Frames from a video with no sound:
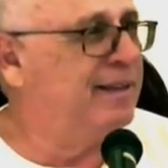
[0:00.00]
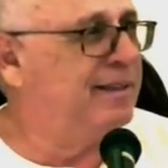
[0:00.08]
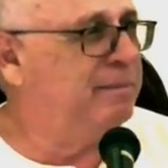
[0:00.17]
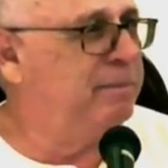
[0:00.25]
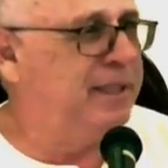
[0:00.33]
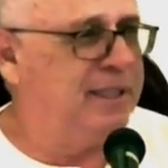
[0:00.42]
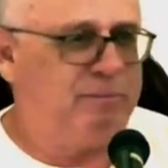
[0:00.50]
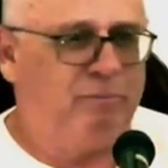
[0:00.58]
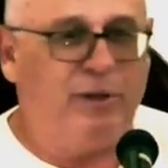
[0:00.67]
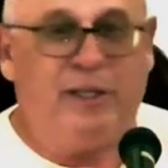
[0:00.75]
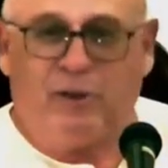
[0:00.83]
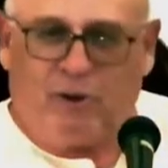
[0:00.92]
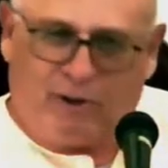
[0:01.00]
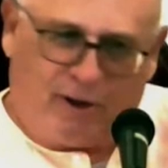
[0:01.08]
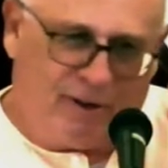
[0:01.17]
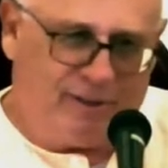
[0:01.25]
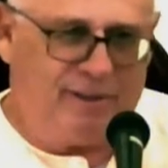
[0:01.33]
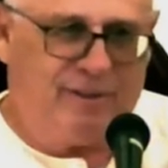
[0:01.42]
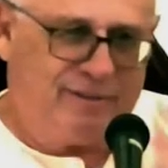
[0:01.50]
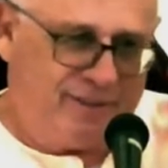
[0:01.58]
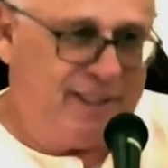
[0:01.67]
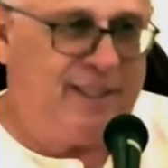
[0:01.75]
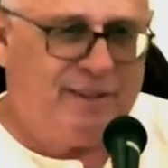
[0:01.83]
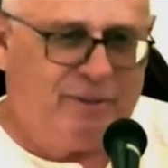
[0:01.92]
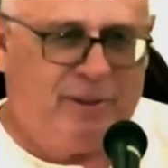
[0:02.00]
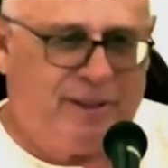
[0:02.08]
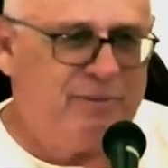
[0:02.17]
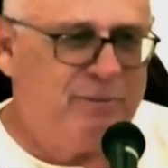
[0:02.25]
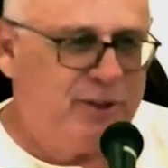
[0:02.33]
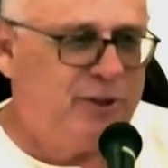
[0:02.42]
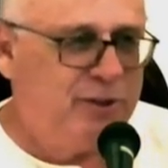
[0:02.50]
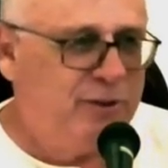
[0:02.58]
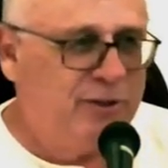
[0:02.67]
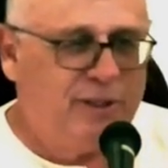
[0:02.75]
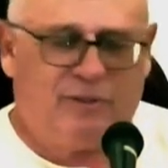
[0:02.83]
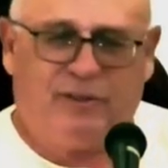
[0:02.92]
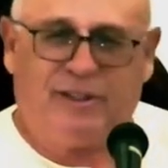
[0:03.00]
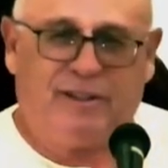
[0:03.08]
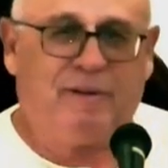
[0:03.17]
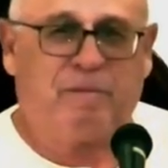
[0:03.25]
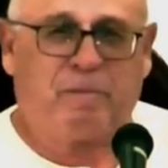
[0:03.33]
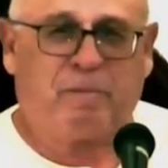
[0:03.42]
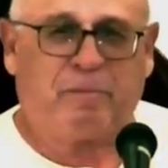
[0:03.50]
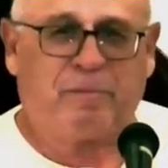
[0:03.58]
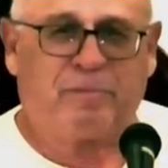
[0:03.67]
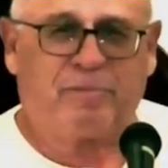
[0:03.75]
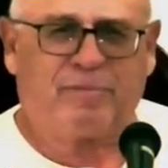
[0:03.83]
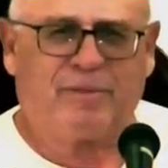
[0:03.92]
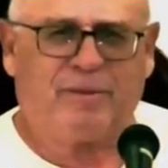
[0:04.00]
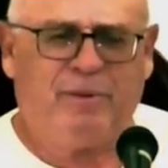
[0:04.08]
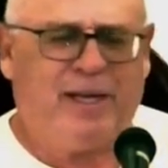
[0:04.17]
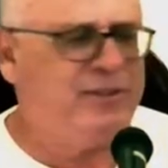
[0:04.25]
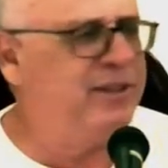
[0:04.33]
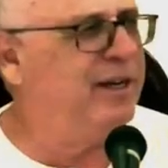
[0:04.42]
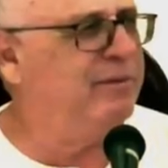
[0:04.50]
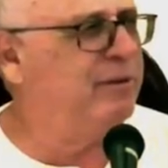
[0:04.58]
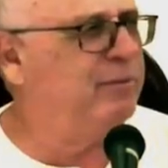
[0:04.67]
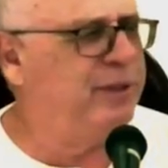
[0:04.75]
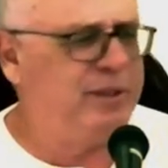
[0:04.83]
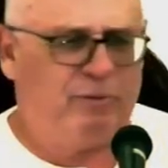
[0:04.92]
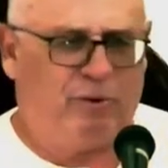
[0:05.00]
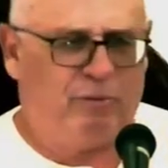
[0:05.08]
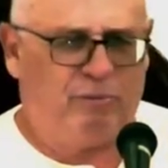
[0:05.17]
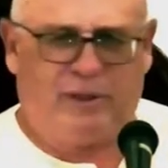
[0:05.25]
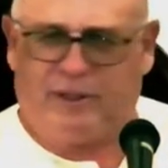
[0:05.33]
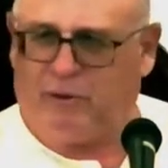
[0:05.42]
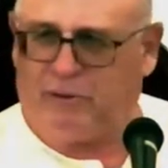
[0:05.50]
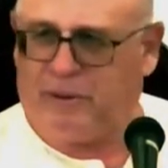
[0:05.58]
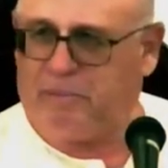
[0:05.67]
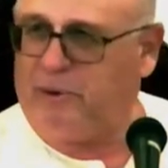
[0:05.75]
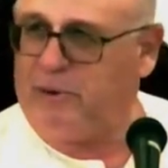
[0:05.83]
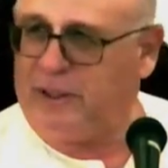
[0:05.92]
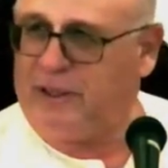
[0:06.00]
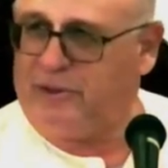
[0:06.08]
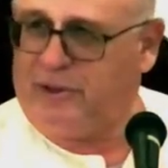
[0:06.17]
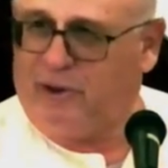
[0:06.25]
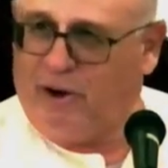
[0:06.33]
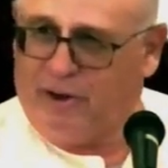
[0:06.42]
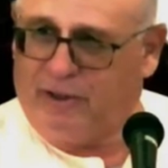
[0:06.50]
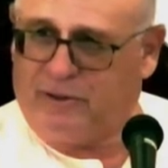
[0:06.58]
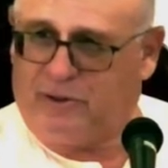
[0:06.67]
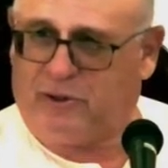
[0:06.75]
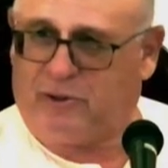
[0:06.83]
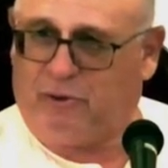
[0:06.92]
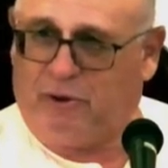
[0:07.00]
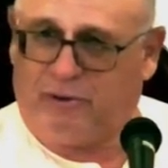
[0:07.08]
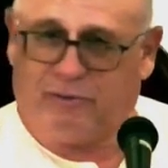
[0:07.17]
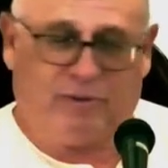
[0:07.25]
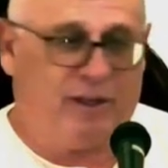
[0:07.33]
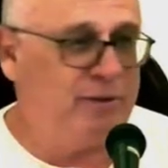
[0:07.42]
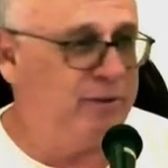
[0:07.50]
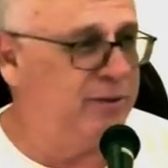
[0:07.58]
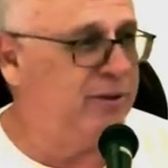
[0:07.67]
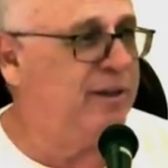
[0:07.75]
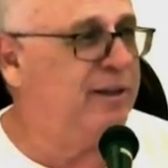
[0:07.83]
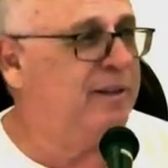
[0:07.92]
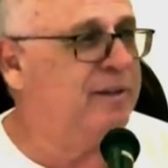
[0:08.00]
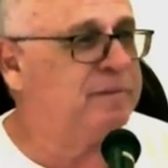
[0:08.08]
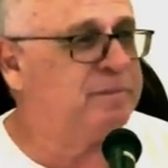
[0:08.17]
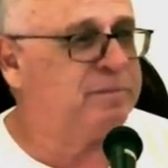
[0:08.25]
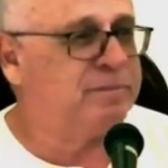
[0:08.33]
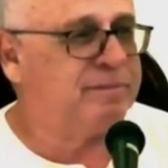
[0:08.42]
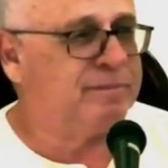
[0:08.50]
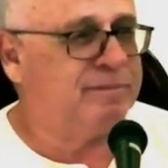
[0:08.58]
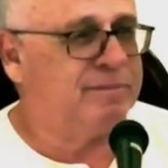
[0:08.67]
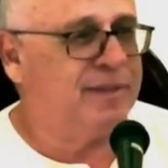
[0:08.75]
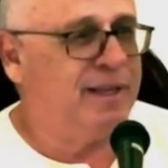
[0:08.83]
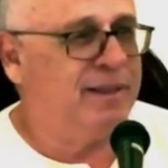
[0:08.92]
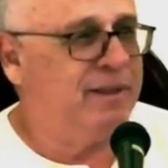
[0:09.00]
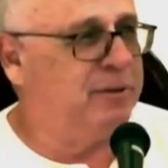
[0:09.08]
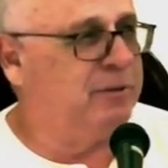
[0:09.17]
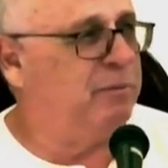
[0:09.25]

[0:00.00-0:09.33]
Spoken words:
Because we no longer think that we should do things like that. We really only broke into their gardens and stole their flowers. There was